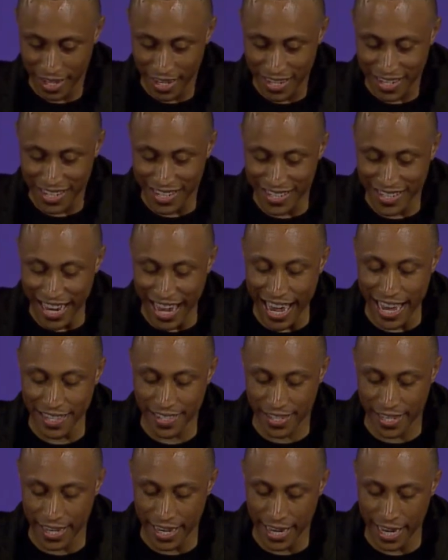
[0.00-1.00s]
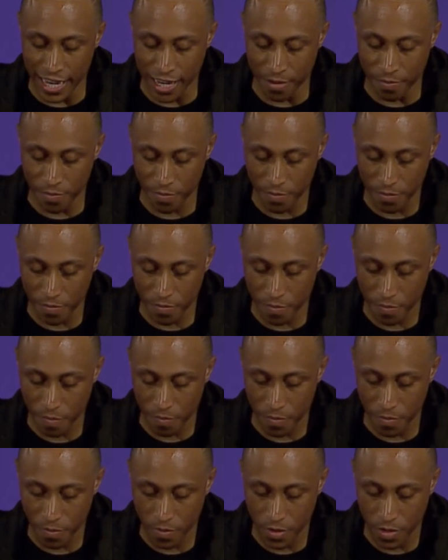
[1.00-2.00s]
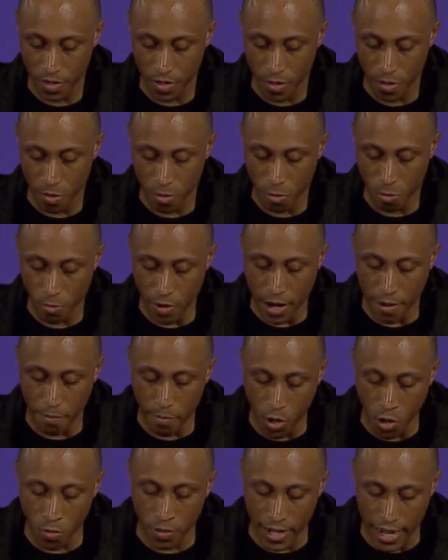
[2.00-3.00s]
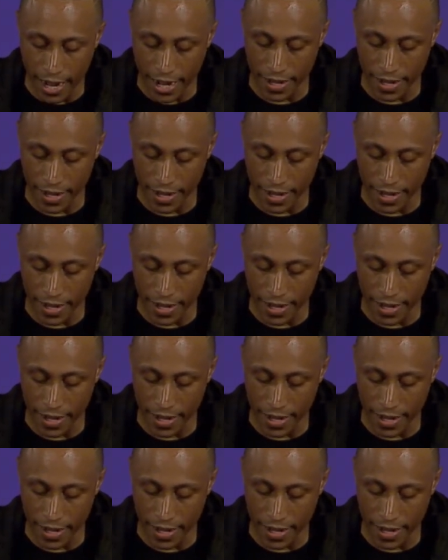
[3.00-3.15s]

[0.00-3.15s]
said to him, Rabboni,